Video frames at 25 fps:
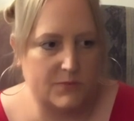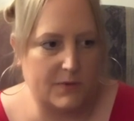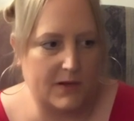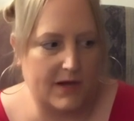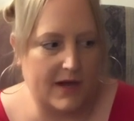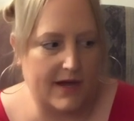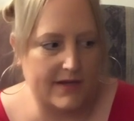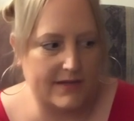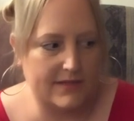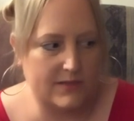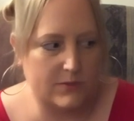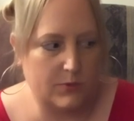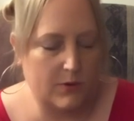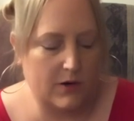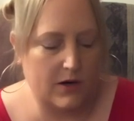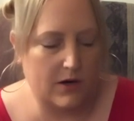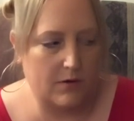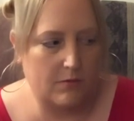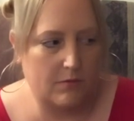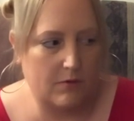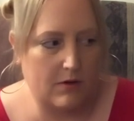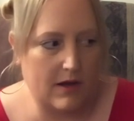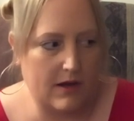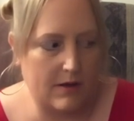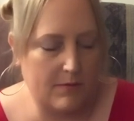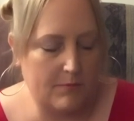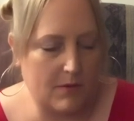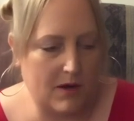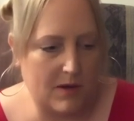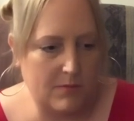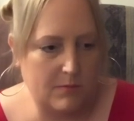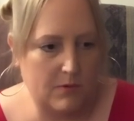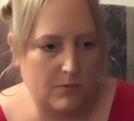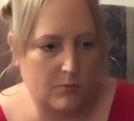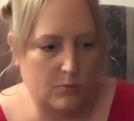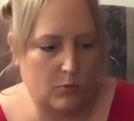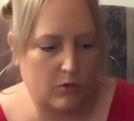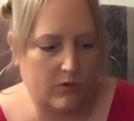but I swear it might
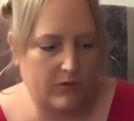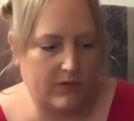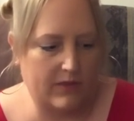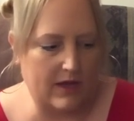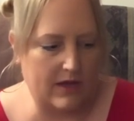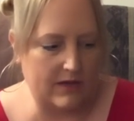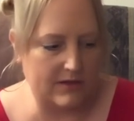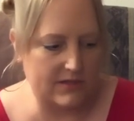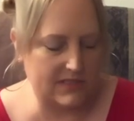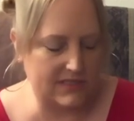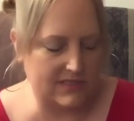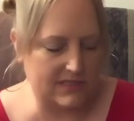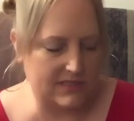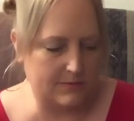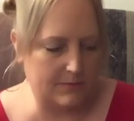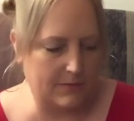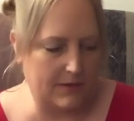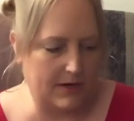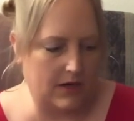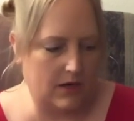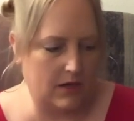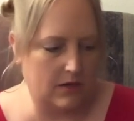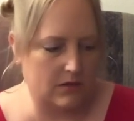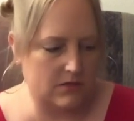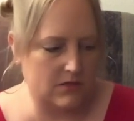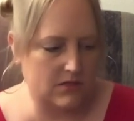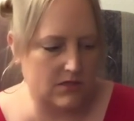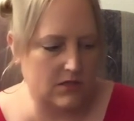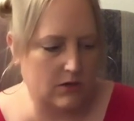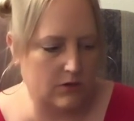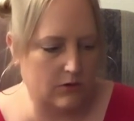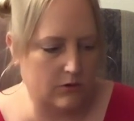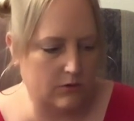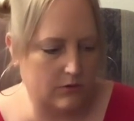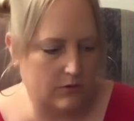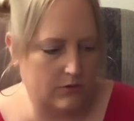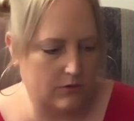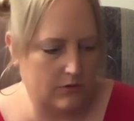be more than that. Just a minute.
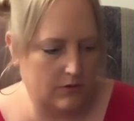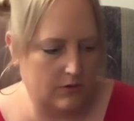So,